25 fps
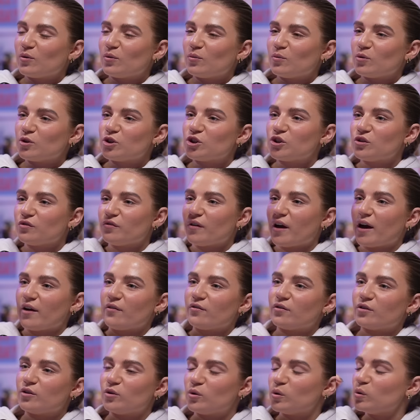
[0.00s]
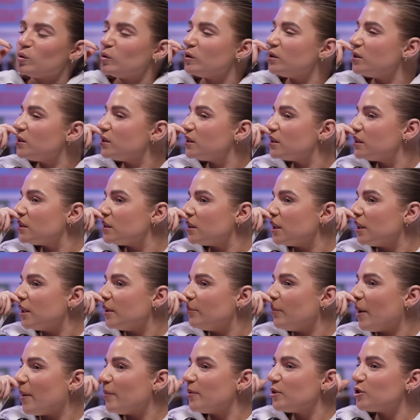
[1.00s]
would she have ever noticed?
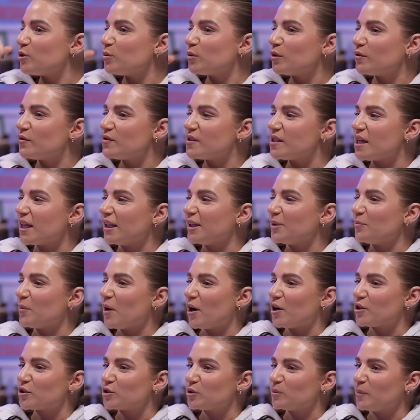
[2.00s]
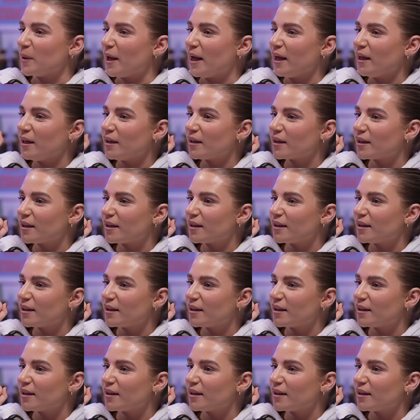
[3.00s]
And maybe she would have sent the parcel back.